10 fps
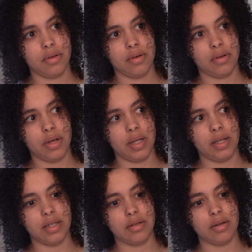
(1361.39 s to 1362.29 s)
like
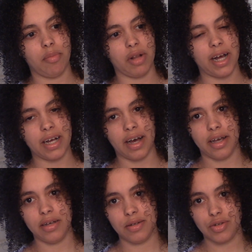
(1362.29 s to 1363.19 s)
this black
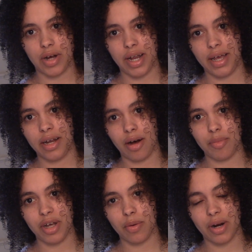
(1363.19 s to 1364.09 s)
guy who was trying to hit
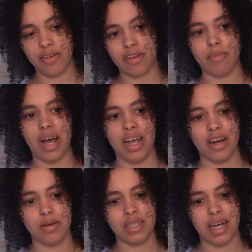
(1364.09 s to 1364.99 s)
on me or whatever. My
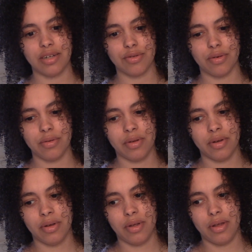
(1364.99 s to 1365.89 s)
hair was natural,
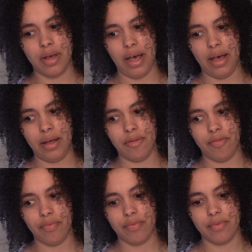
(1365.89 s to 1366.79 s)

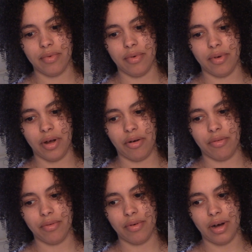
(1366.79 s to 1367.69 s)
and you
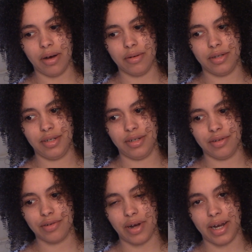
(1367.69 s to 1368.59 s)
know, I was
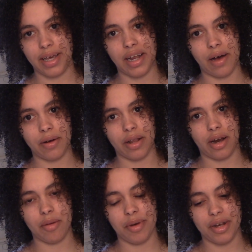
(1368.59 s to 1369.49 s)
just trying to get out of
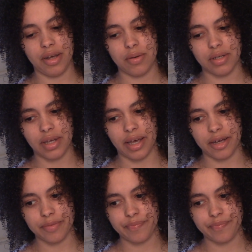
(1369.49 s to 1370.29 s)
there, but he was like,